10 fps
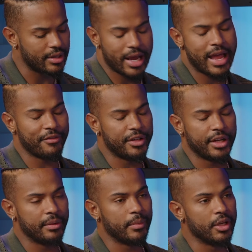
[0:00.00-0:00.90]
I haven't
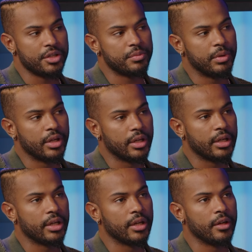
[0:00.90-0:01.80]
done it much, but
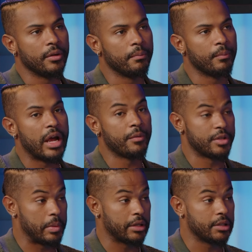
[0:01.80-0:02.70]
um, I
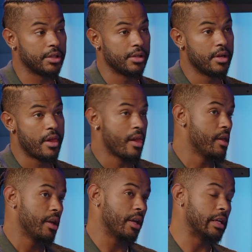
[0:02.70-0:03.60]
respect it,
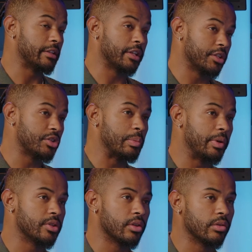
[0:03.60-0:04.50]
and I think it just
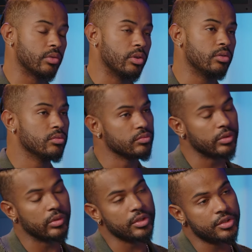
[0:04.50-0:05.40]
depends on the role, the
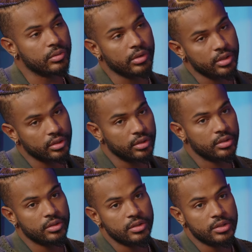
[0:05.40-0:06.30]
role that you're working
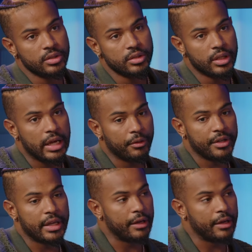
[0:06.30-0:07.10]
on. How do you